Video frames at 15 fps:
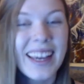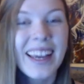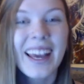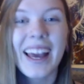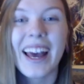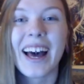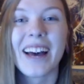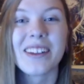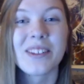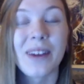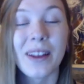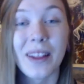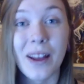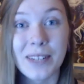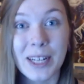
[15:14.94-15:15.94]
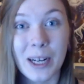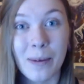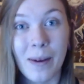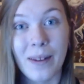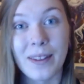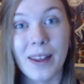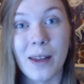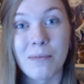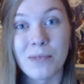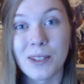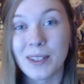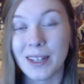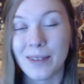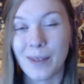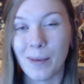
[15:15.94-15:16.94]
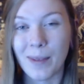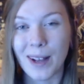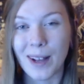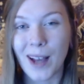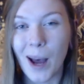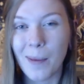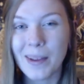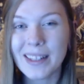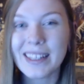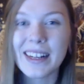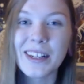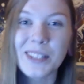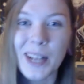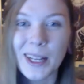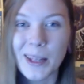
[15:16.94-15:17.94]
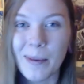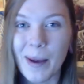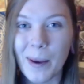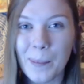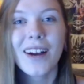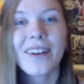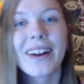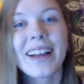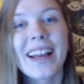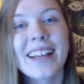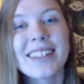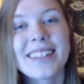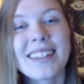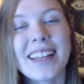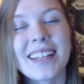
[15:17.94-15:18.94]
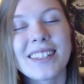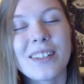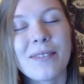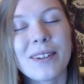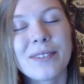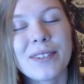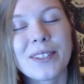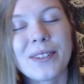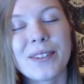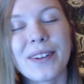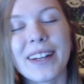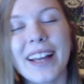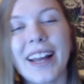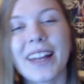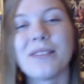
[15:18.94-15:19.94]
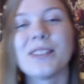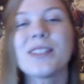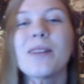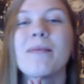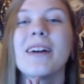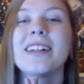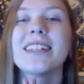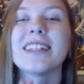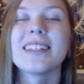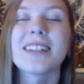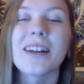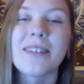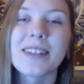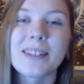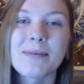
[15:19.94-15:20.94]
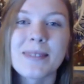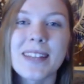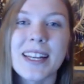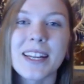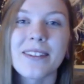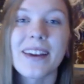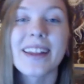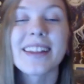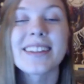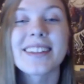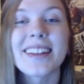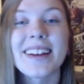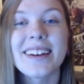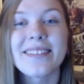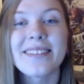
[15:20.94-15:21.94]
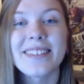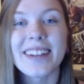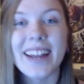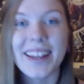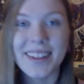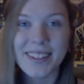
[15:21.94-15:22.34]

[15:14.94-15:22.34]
So I'd love to hear about them. Just leave them in the comments and I'll check them out. Alright guys, thanks so much for joining. I love you so much, and as always, I'm sending you endless love and endless